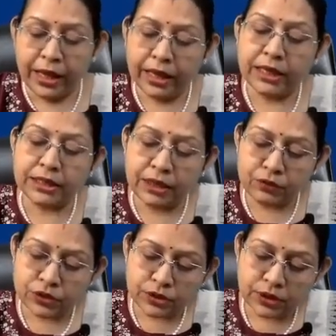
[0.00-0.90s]
And there
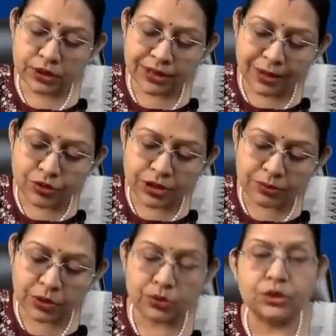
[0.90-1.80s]
was a doubt
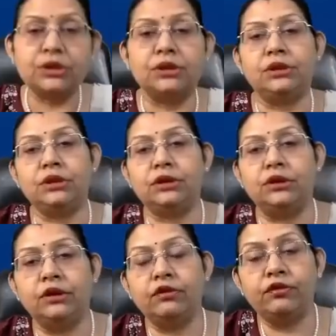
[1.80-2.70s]
about the
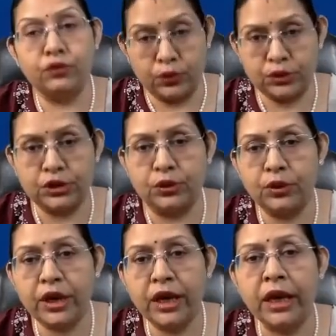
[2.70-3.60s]
fourth,
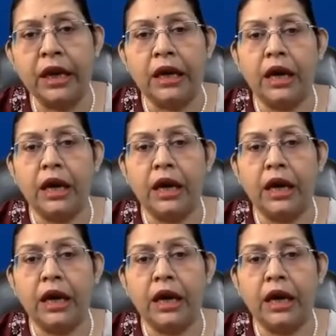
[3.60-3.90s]
okay?